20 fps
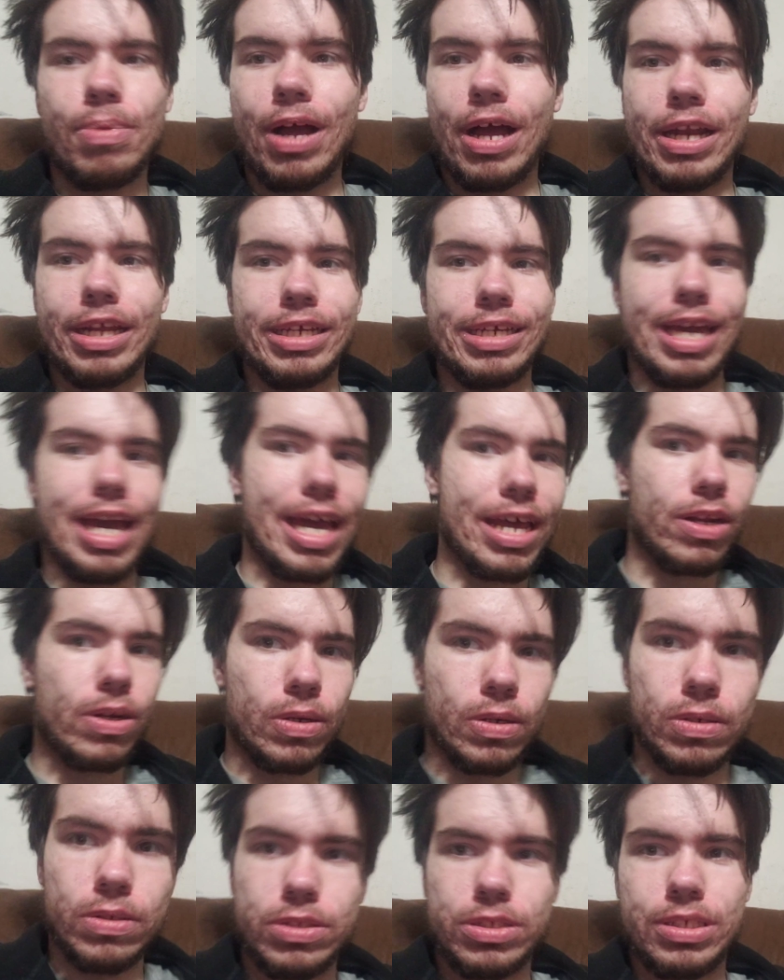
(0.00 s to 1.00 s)
body,
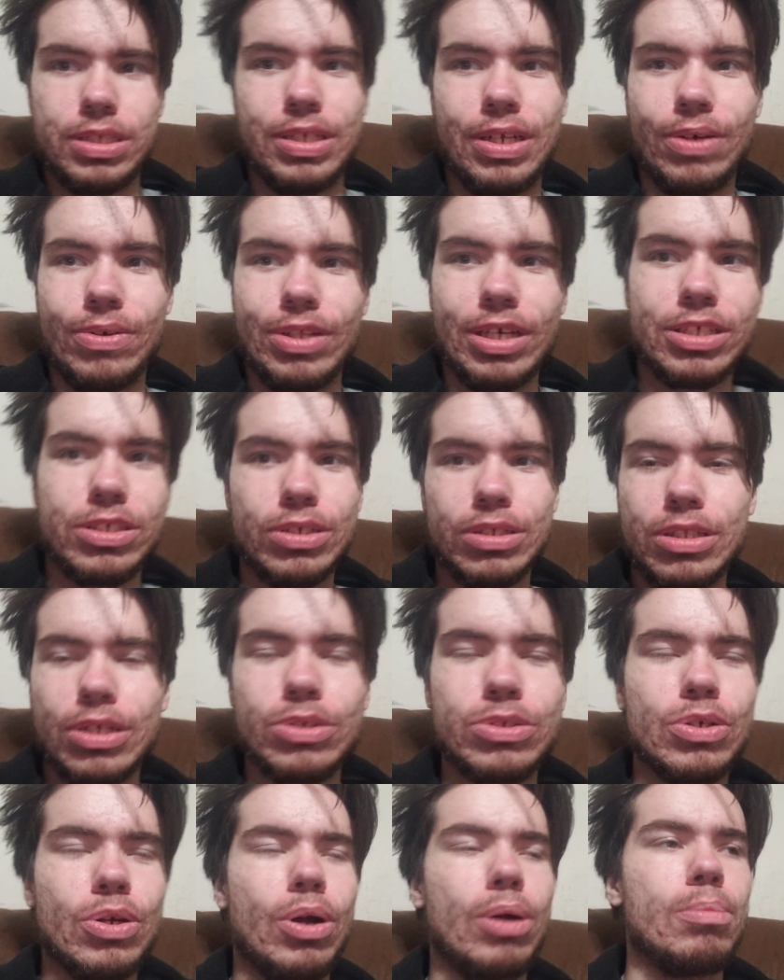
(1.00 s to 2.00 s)
headers, you know,
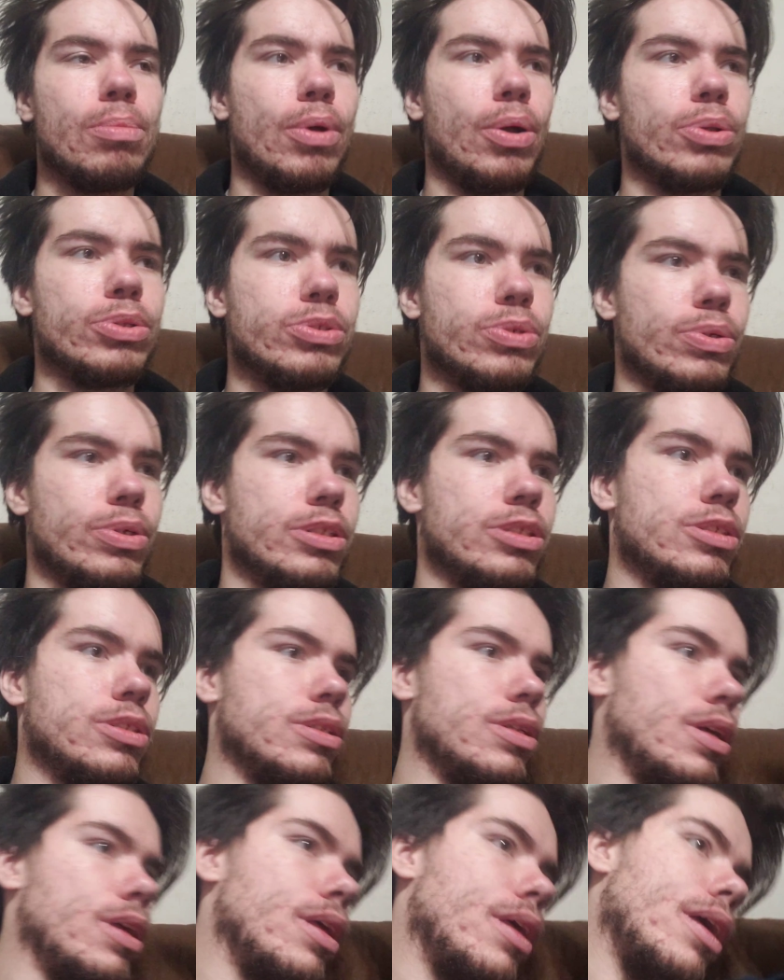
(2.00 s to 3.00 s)
those are all bolt-ons.
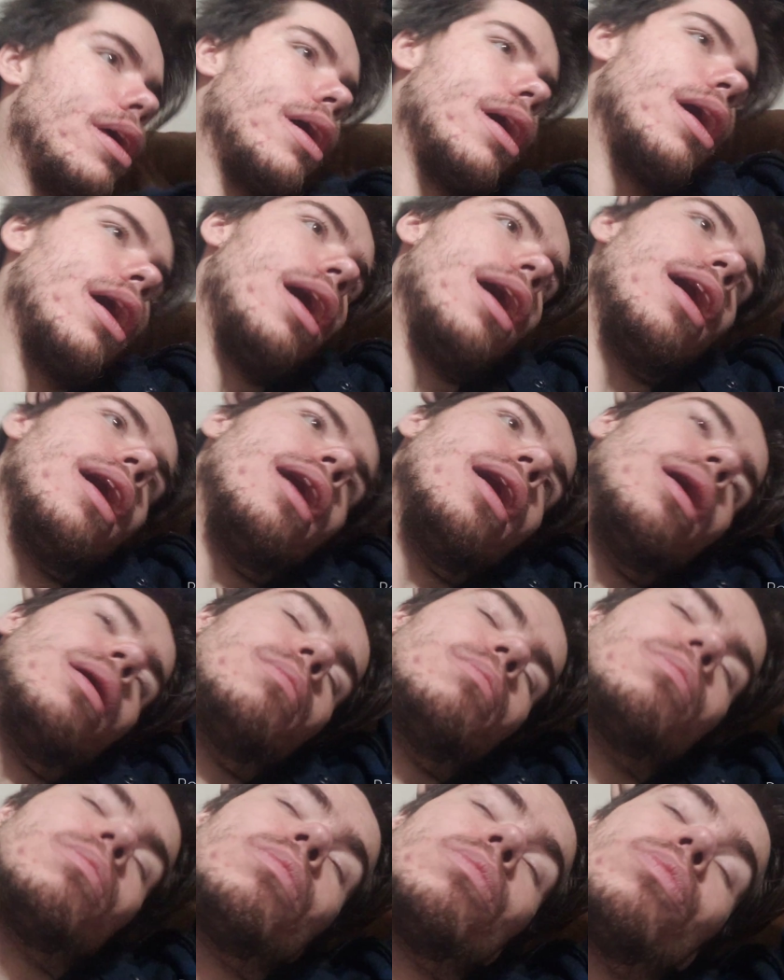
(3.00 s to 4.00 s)

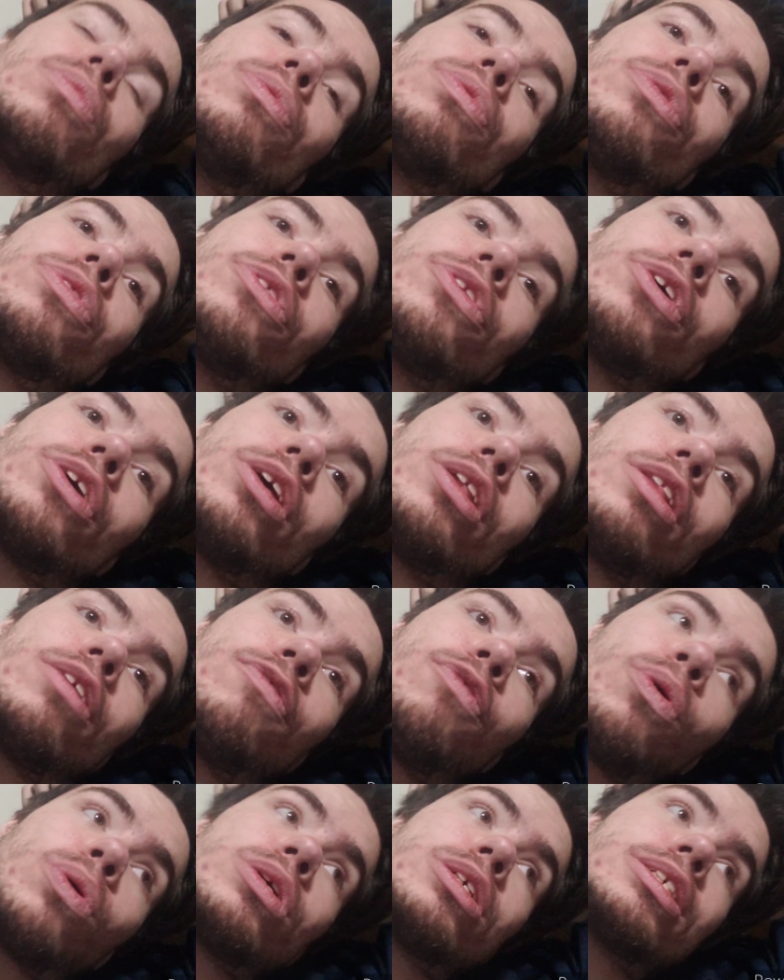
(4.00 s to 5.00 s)
The
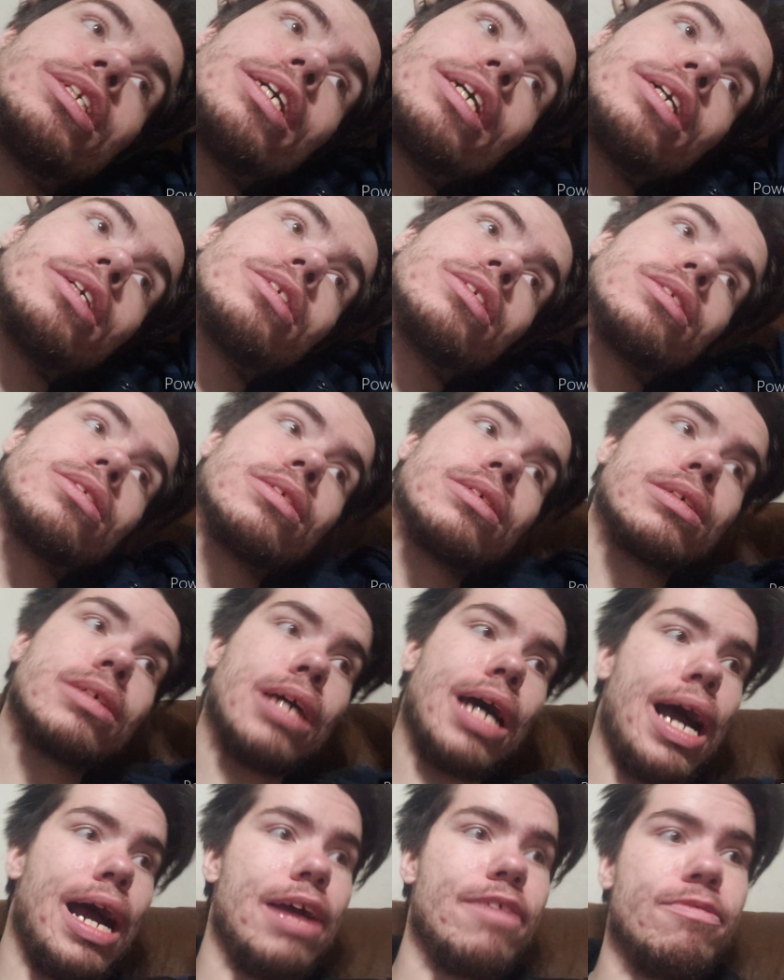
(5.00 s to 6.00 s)
4.6,
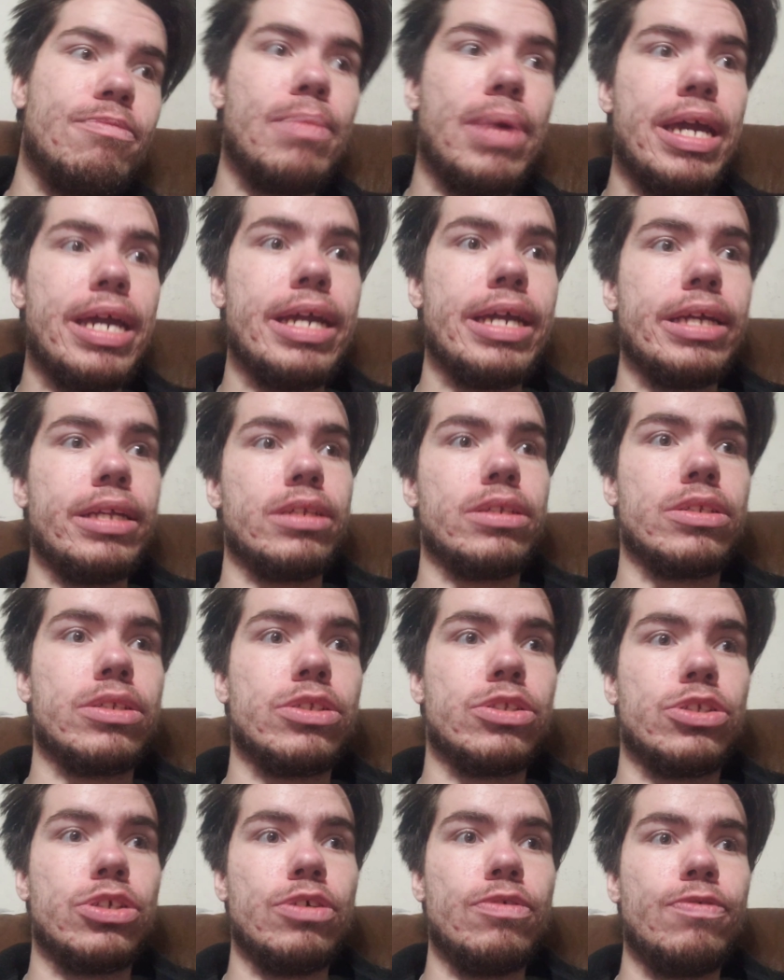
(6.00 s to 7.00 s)
I've made
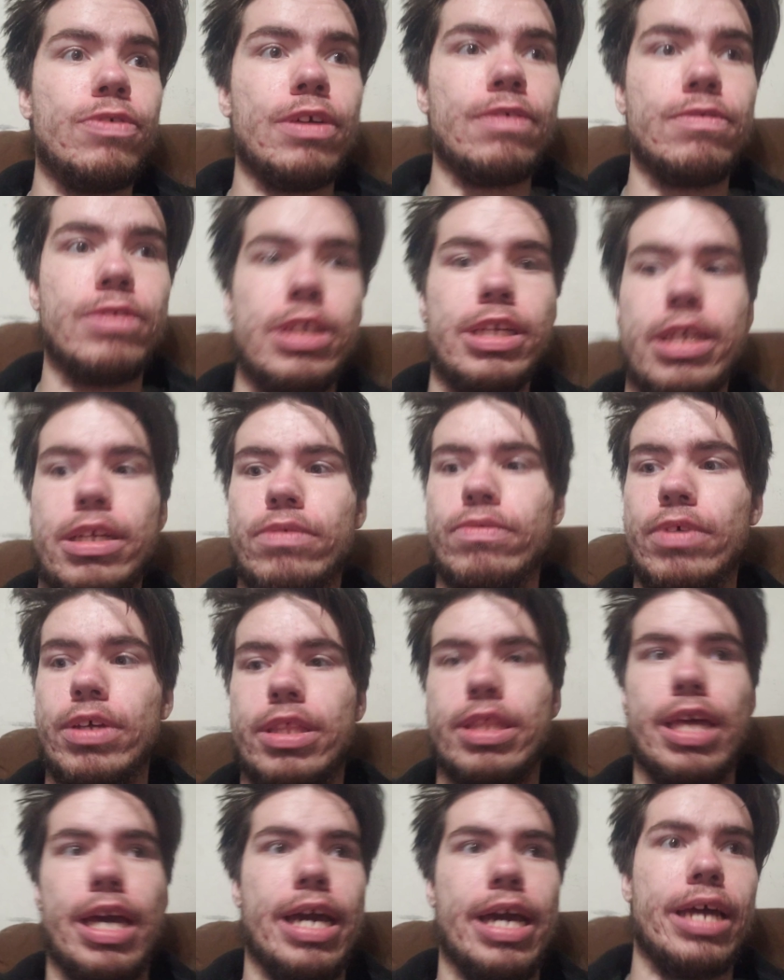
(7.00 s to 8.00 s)
215
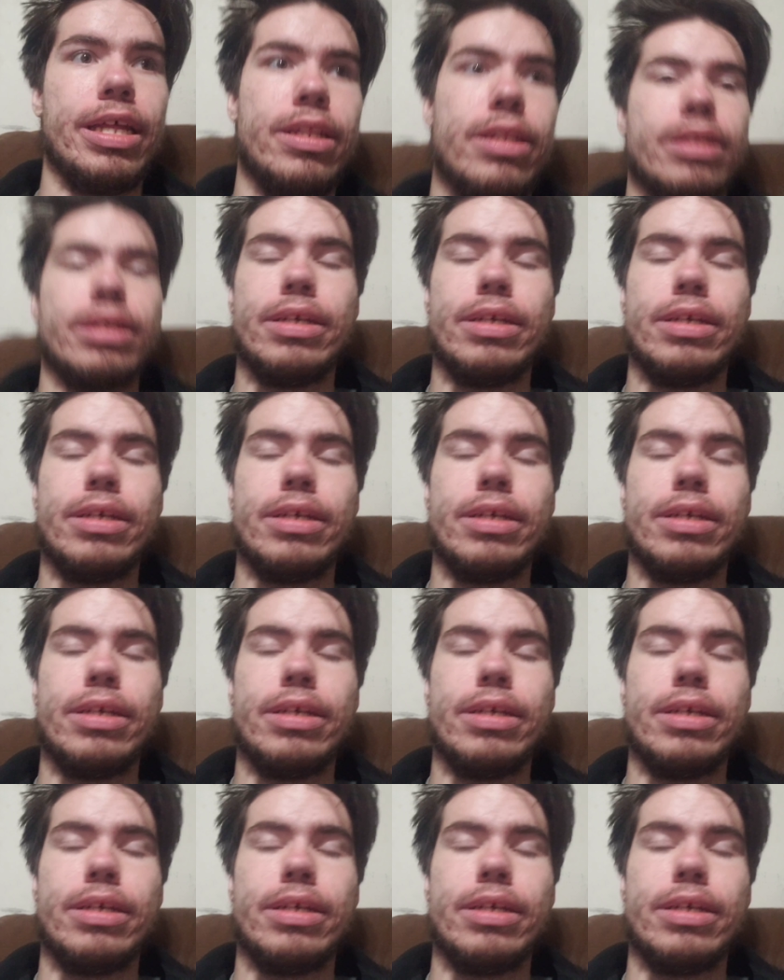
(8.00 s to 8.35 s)
with that.